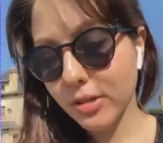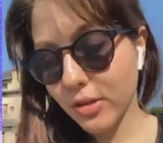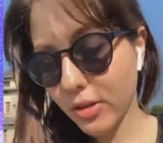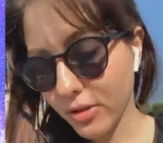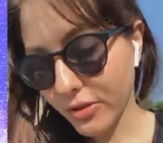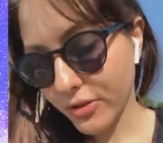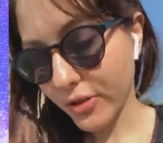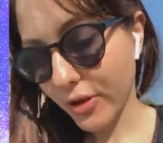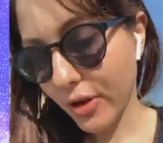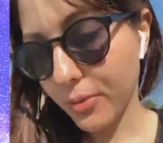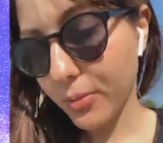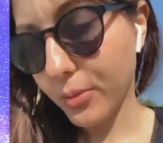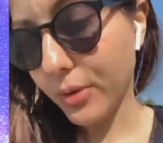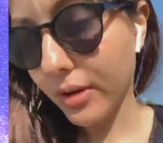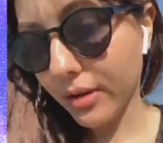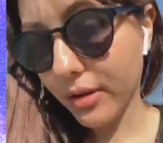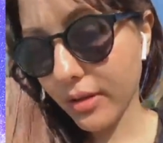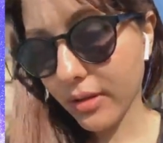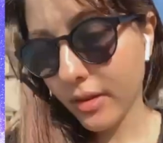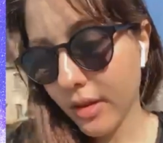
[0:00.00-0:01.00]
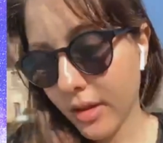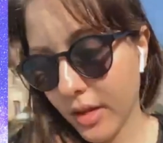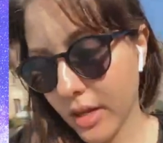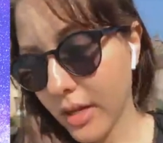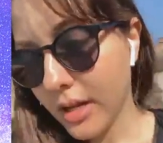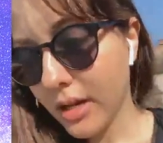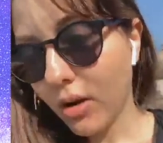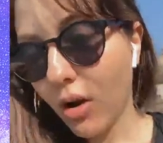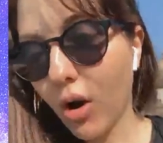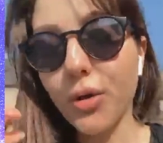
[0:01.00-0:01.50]
concerned with
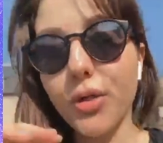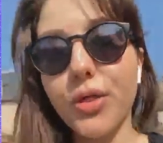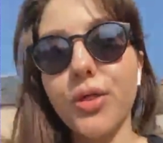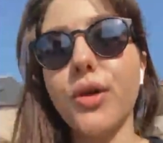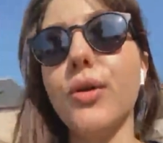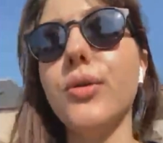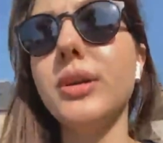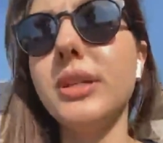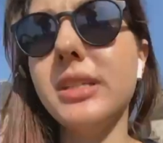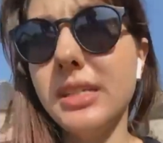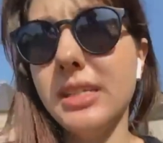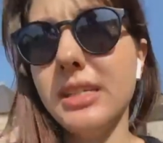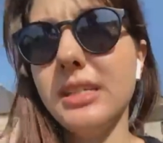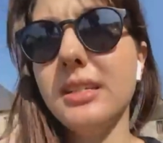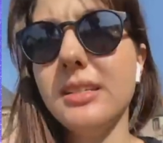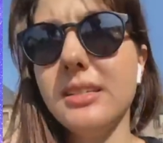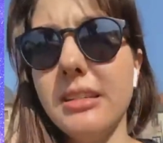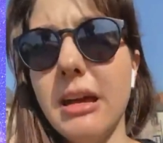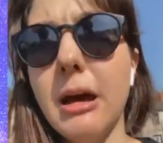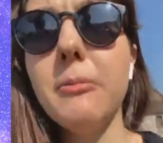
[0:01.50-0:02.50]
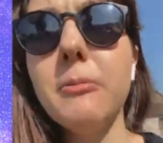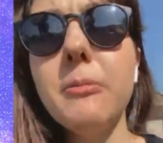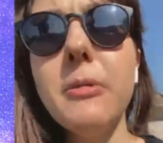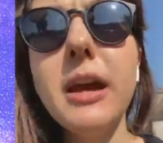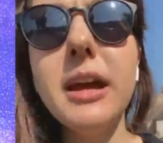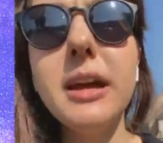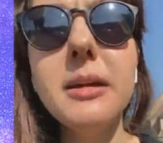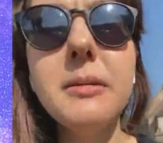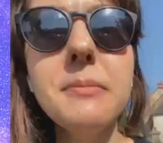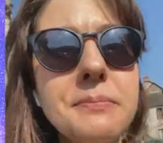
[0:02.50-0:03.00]
authority in some
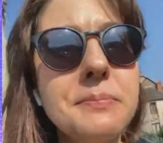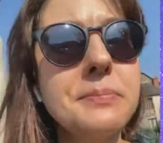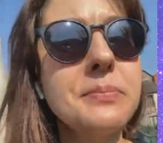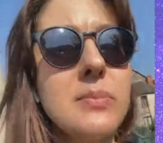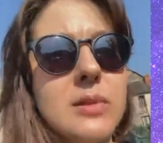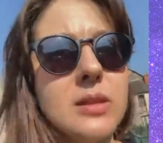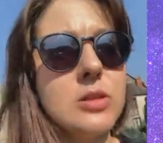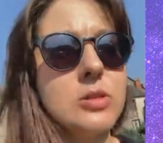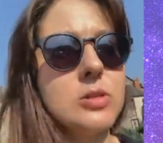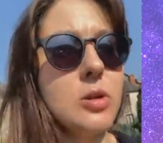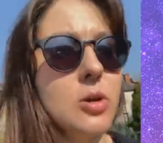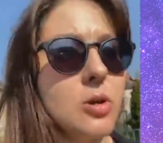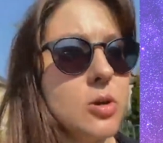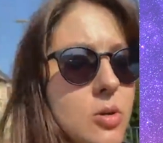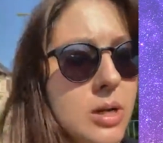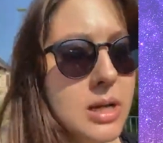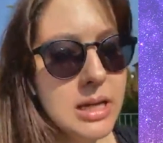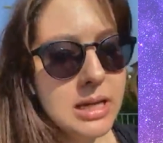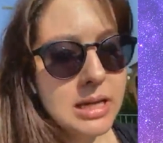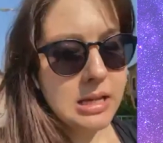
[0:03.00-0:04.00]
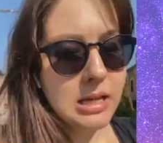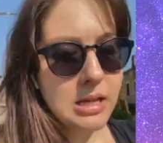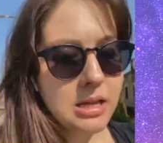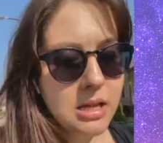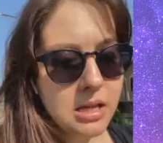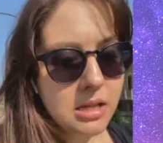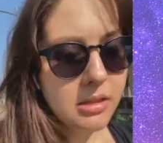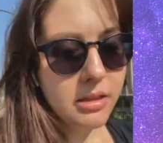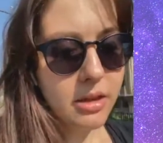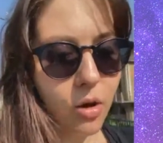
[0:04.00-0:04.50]
way. So
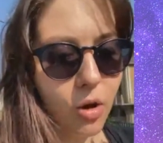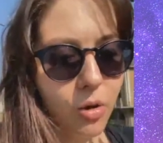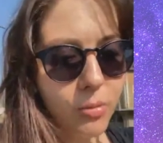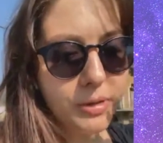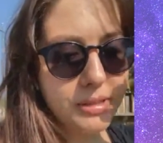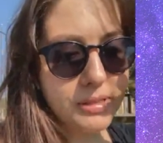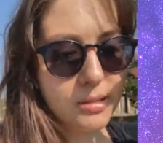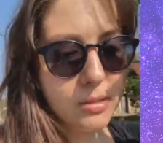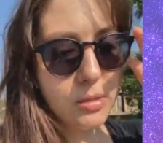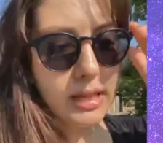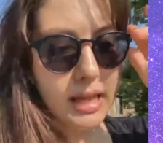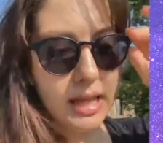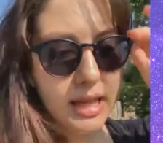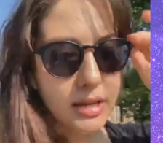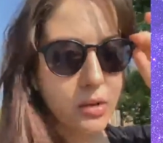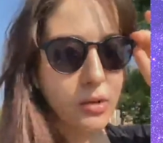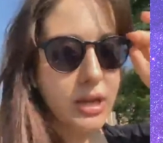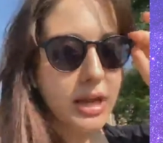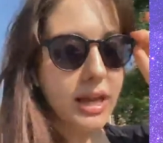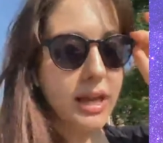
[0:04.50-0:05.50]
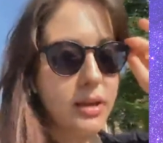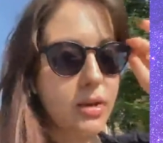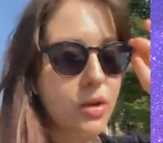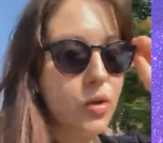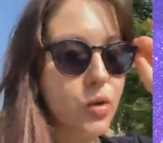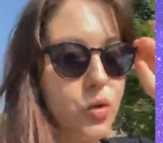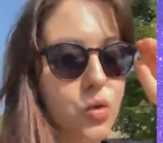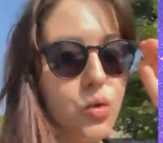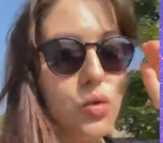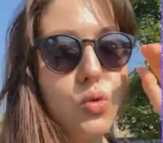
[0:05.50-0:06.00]
they always look at,
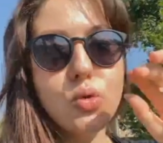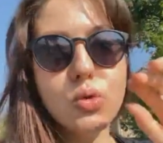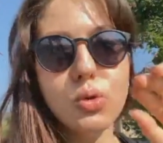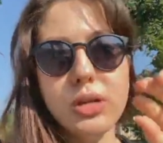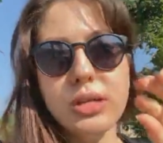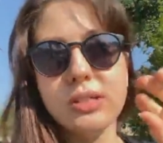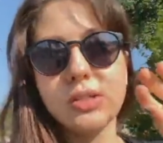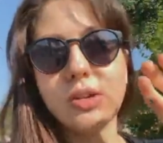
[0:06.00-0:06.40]
who is